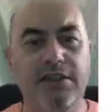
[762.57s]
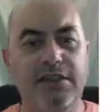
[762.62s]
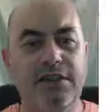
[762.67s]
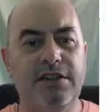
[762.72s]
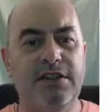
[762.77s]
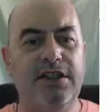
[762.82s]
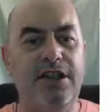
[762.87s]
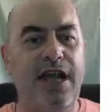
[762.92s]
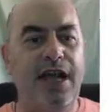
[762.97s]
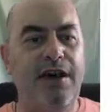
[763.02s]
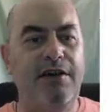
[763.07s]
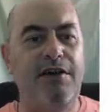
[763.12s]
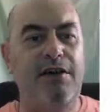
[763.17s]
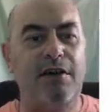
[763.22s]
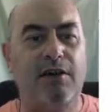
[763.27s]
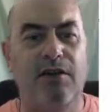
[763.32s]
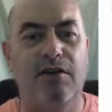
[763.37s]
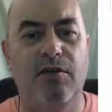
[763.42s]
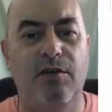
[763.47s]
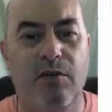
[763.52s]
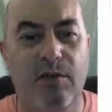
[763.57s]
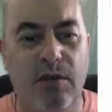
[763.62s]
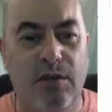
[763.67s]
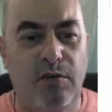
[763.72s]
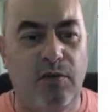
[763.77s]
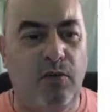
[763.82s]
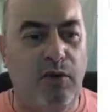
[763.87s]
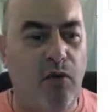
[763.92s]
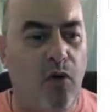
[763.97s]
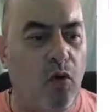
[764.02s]
you can see how
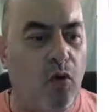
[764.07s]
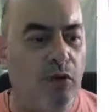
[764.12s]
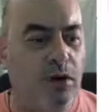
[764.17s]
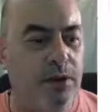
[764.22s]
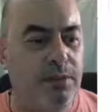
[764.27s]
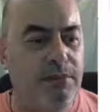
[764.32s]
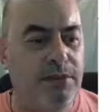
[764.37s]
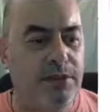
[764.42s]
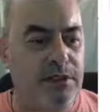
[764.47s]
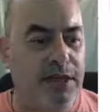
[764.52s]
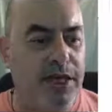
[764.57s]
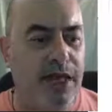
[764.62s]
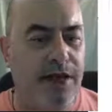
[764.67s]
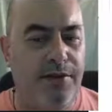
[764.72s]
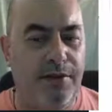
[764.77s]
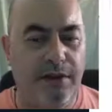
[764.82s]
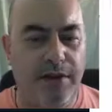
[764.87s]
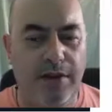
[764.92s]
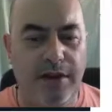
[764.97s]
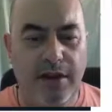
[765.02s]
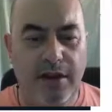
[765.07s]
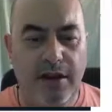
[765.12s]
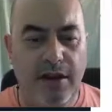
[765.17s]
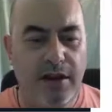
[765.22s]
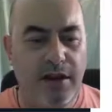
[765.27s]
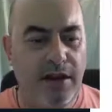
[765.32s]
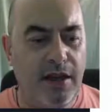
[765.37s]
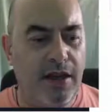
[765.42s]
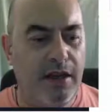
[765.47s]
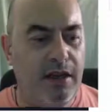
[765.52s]
it will all come together.
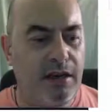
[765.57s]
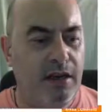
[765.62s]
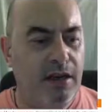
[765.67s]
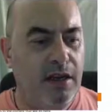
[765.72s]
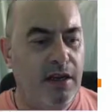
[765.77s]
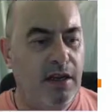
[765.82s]
Yeah,